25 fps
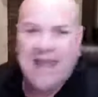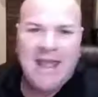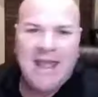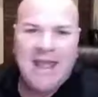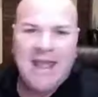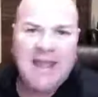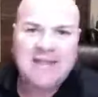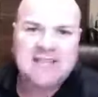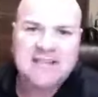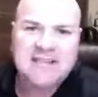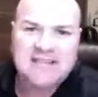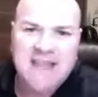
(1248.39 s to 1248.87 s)

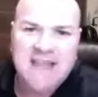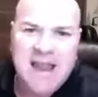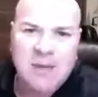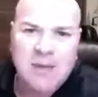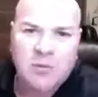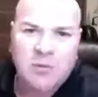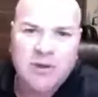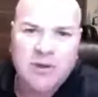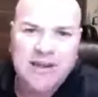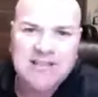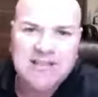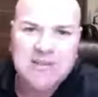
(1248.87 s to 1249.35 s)
It's the
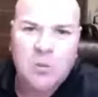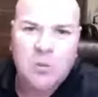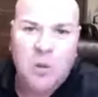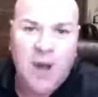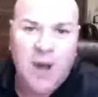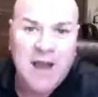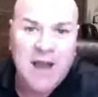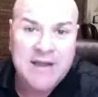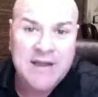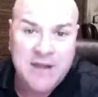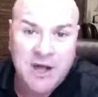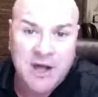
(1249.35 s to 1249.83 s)
same reason
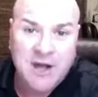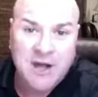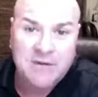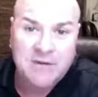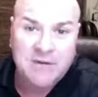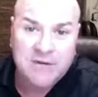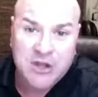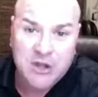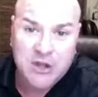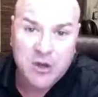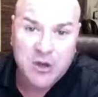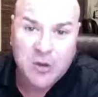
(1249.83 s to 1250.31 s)
why none
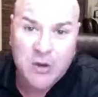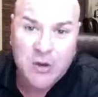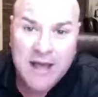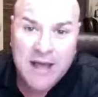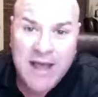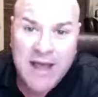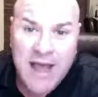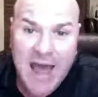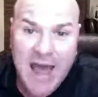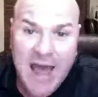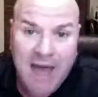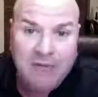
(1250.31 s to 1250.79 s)
of you
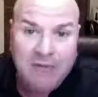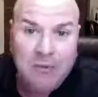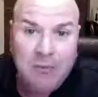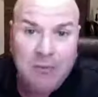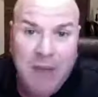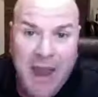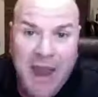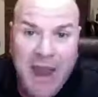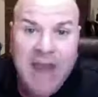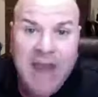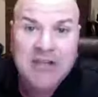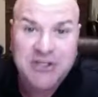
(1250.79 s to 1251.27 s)
have a
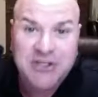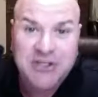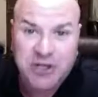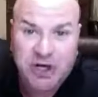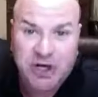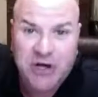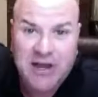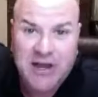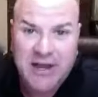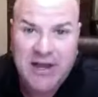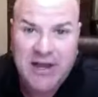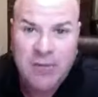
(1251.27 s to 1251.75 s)

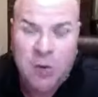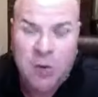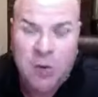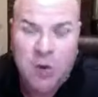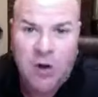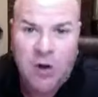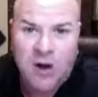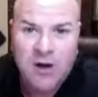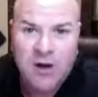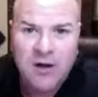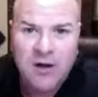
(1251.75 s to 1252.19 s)
pager anymore.